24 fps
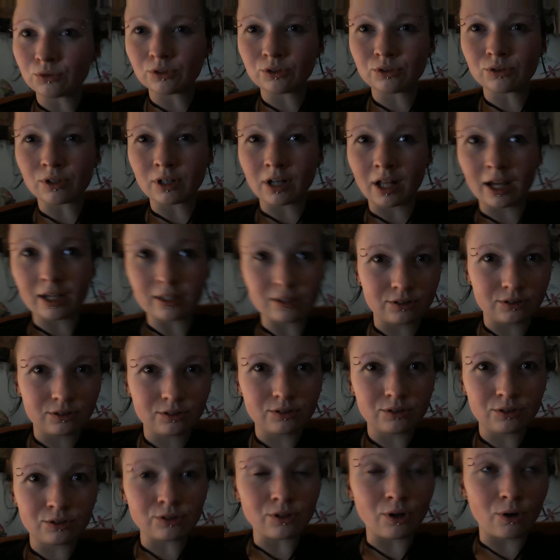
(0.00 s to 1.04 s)
and you're like,
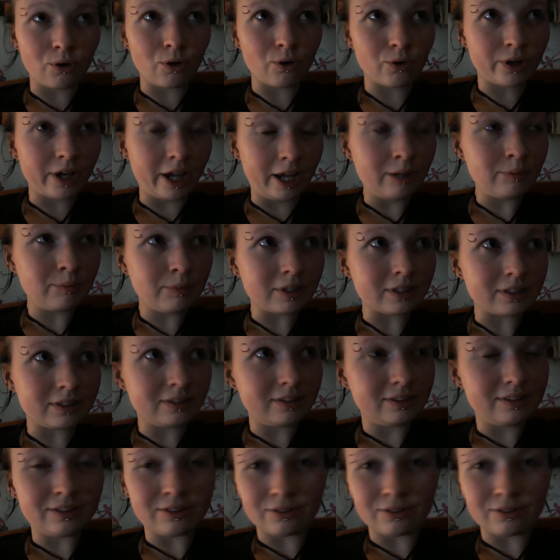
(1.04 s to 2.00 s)
okay, but,